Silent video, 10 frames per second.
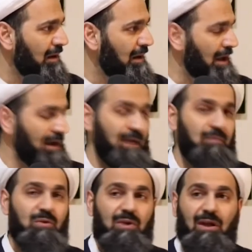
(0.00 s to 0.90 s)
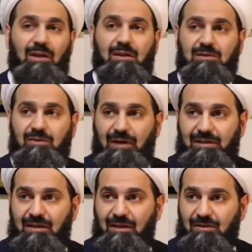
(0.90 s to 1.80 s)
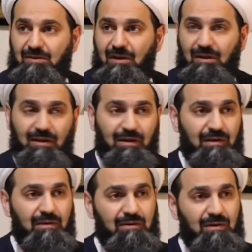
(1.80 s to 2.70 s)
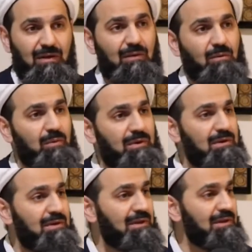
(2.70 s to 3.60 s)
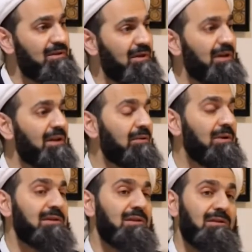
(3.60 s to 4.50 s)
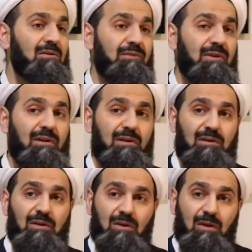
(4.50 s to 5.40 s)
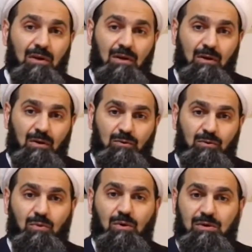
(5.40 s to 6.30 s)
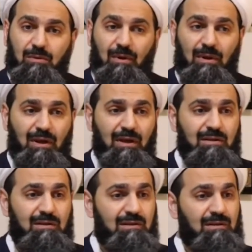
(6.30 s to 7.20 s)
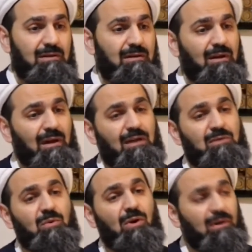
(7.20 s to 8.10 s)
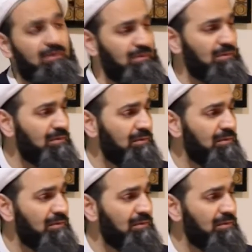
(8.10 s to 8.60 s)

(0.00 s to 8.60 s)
And Alhamdulillah, Allah is granting us, inshallah, inshallah we witness it, inshallah He grants us tawfiq to worship Allah as we ought to